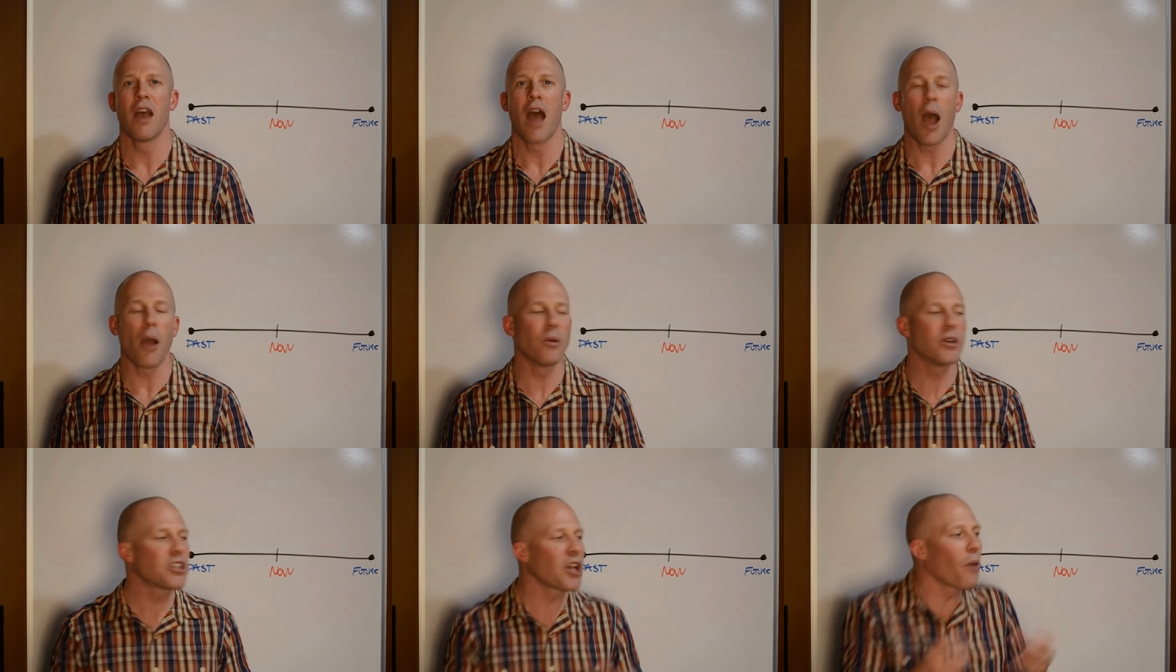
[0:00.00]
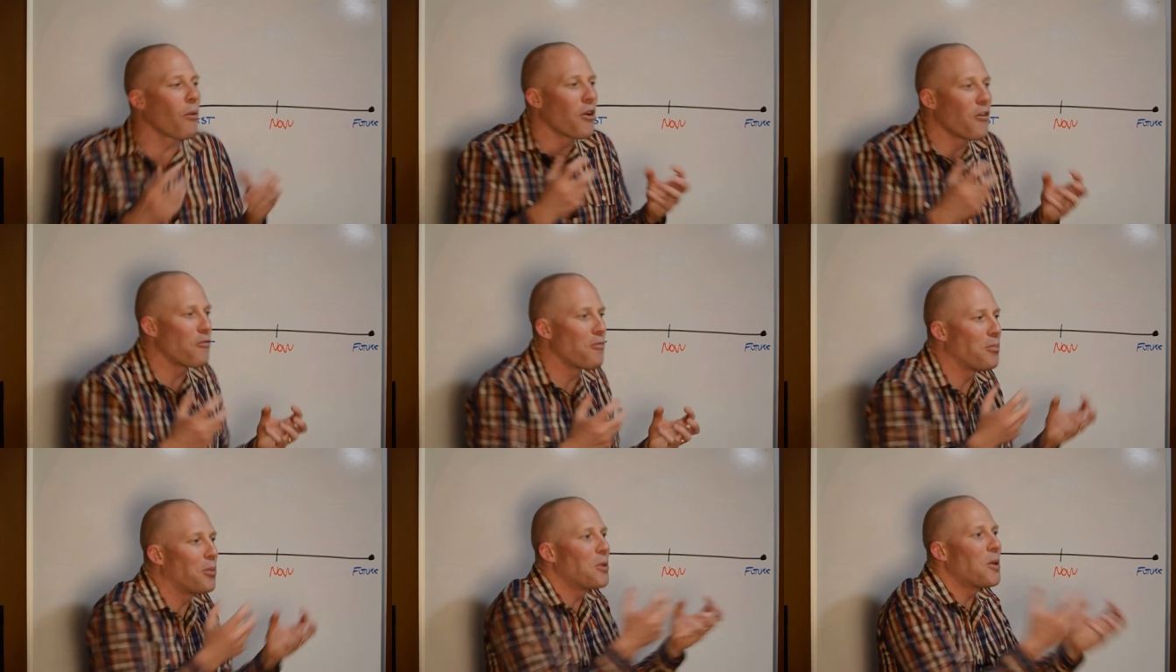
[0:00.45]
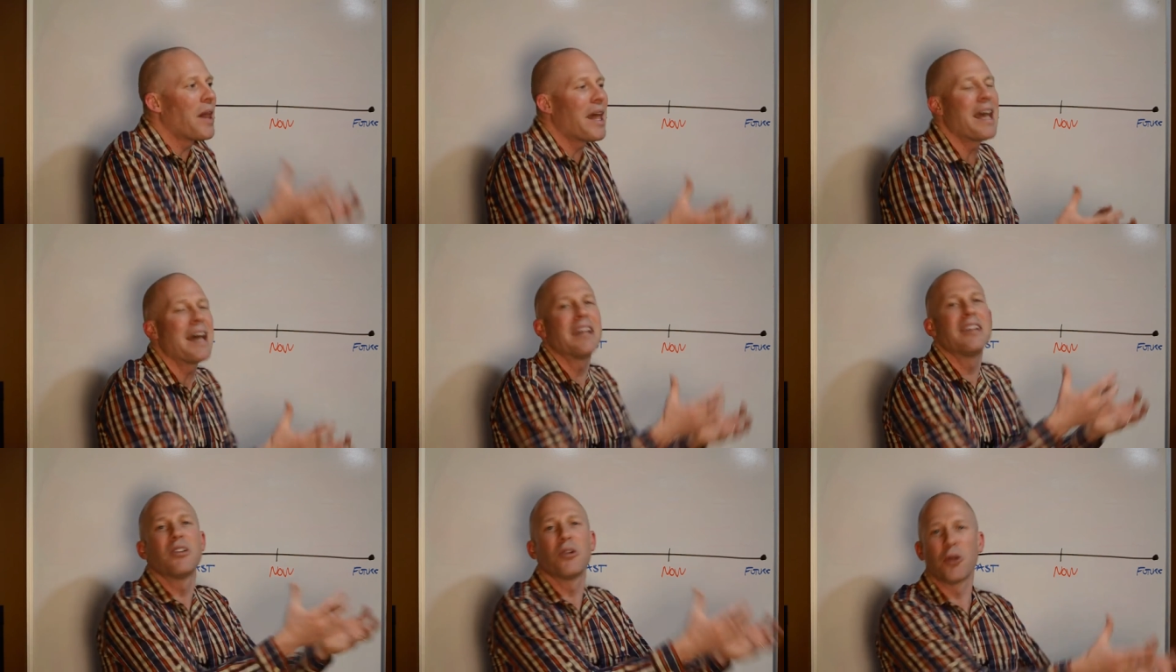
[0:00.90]
I wish I would have
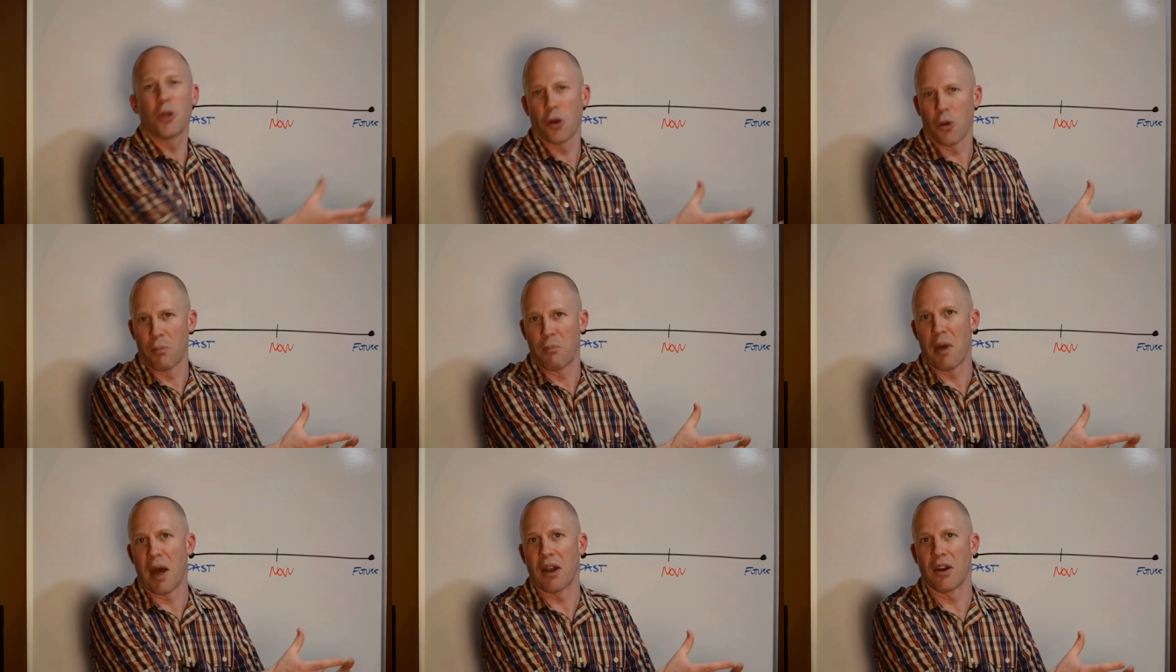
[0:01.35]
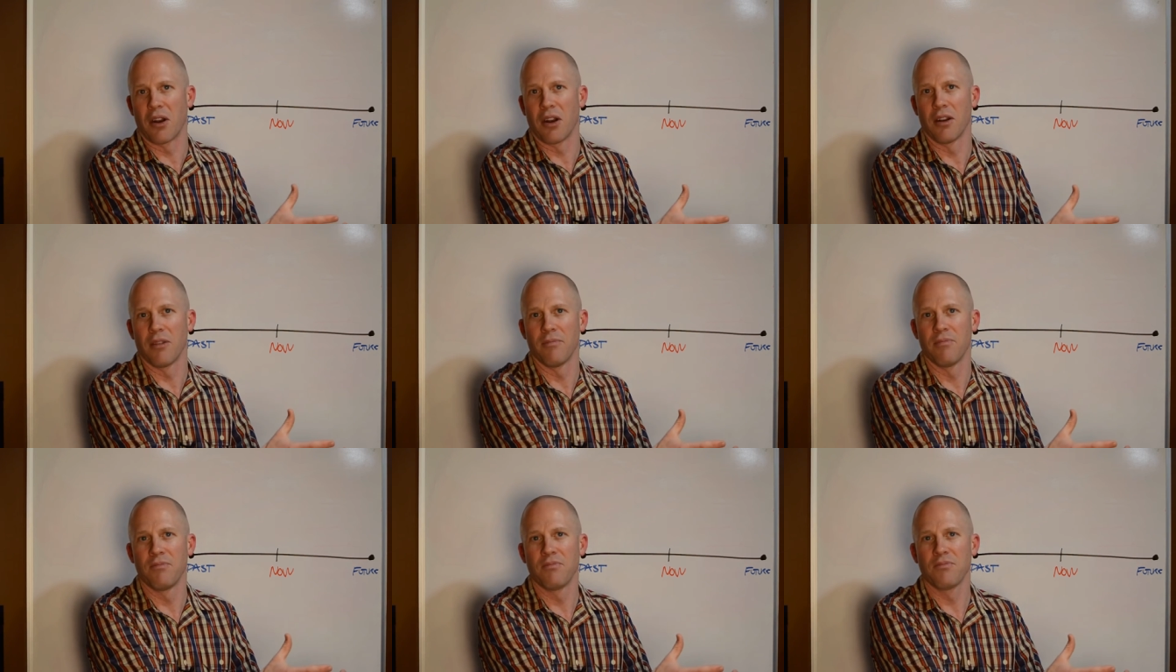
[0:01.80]
planned a little better.